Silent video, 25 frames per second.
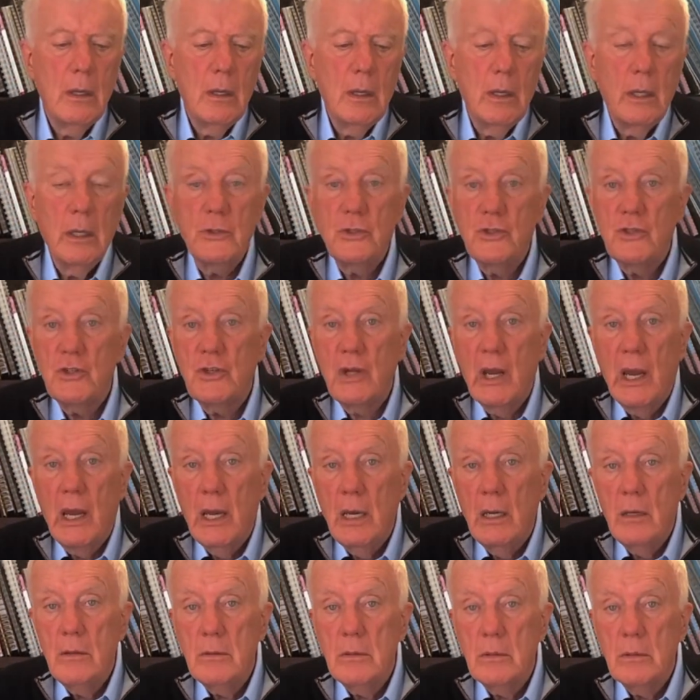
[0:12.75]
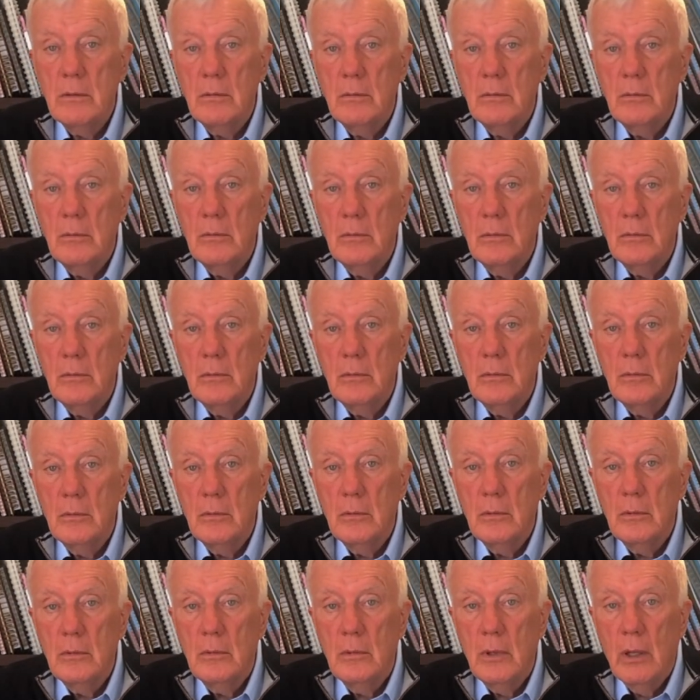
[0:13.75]
It's stained,
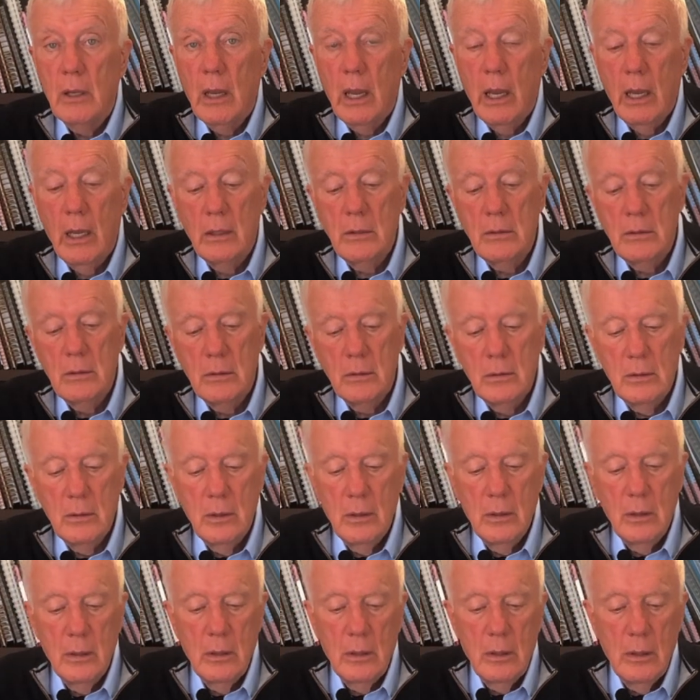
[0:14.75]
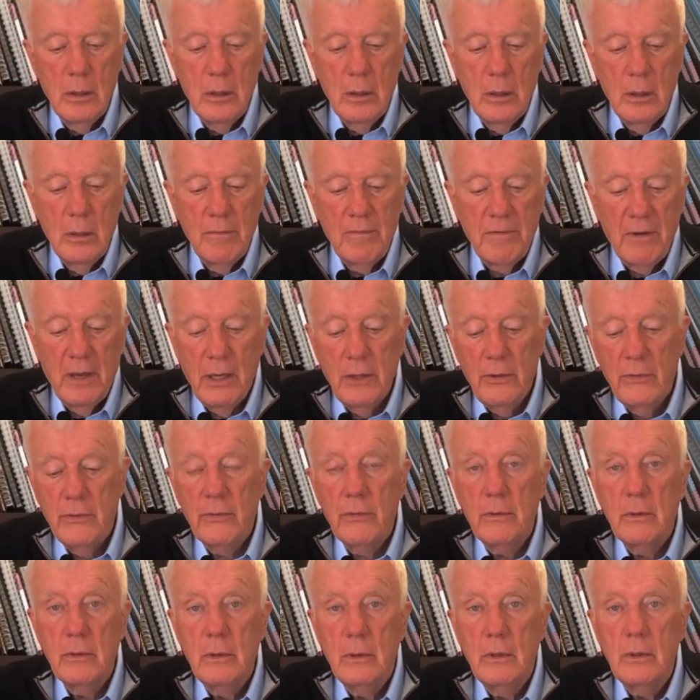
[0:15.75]
head, face,
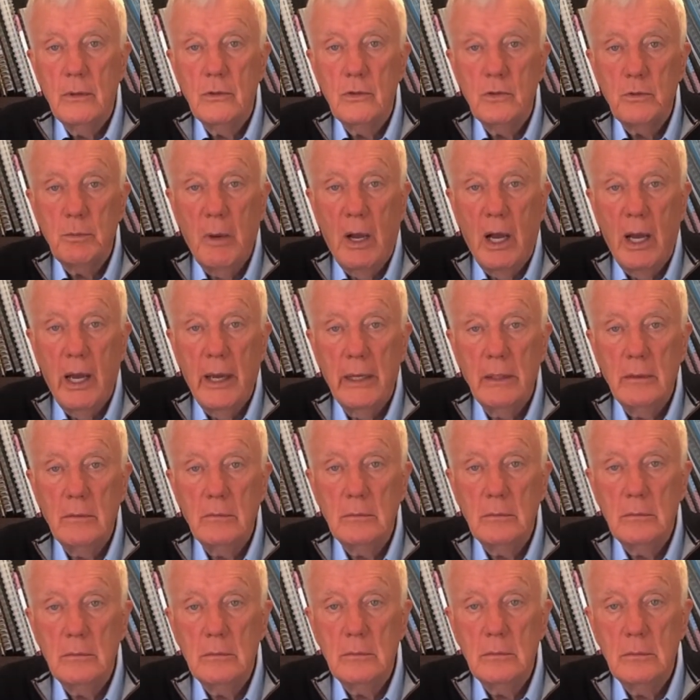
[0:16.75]
spine.